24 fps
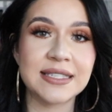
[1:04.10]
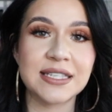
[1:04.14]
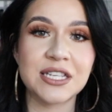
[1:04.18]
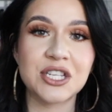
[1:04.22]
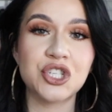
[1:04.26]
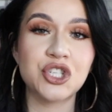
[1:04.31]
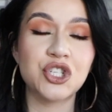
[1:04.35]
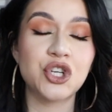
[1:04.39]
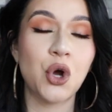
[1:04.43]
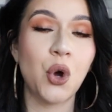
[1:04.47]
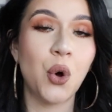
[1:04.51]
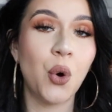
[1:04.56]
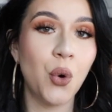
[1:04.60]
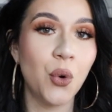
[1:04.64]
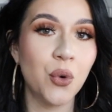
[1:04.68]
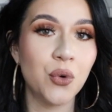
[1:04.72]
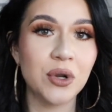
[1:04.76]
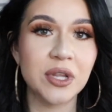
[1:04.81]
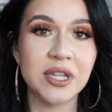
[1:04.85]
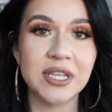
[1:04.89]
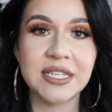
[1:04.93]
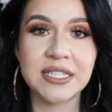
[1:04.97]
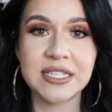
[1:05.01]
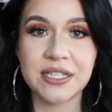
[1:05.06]
is a
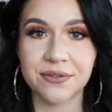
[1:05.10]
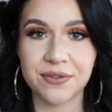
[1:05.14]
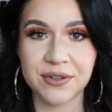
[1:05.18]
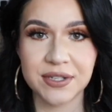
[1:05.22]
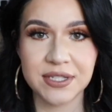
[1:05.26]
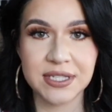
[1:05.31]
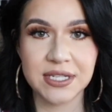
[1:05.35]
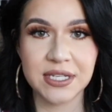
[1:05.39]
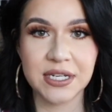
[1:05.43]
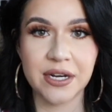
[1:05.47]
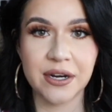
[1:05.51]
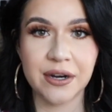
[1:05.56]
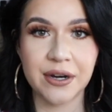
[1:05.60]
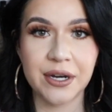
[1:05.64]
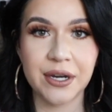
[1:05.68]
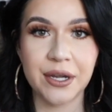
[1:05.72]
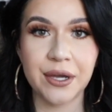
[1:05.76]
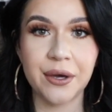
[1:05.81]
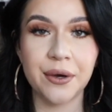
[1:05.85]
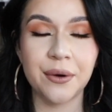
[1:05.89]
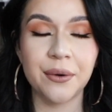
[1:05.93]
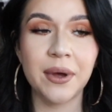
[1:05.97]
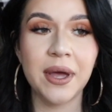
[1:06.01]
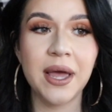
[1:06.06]
totally different
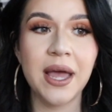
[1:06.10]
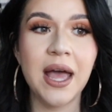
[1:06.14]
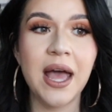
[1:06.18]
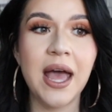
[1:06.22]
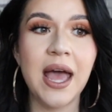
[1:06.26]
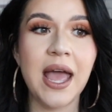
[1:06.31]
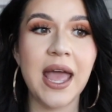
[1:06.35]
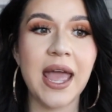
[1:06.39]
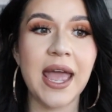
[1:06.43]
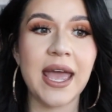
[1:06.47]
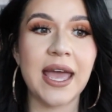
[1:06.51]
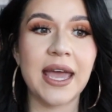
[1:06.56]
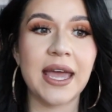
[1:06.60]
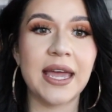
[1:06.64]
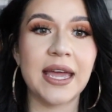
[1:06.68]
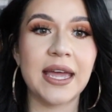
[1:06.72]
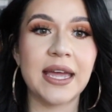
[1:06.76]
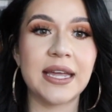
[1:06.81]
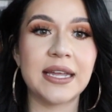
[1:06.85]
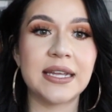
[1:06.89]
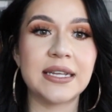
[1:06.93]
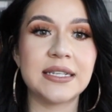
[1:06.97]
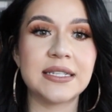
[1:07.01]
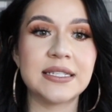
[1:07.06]
scenario,
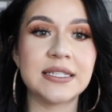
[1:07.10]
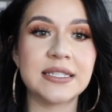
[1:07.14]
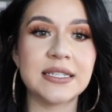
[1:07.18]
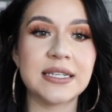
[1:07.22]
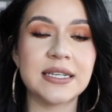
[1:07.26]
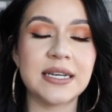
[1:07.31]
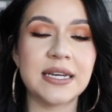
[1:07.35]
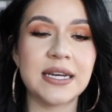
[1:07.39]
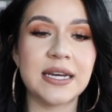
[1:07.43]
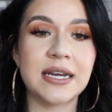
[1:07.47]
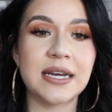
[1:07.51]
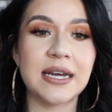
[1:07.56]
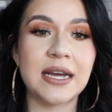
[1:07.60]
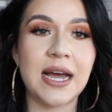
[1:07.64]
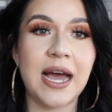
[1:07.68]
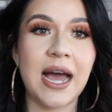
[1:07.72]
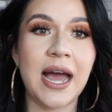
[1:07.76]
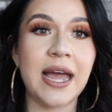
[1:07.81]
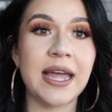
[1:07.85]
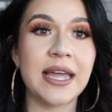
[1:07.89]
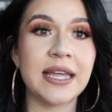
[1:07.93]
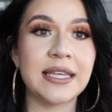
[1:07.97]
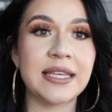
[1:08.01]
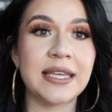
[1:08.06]
and
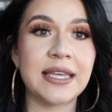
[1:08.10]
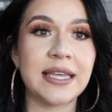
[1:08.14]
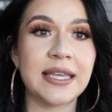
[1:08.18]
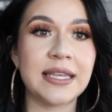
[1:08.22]
I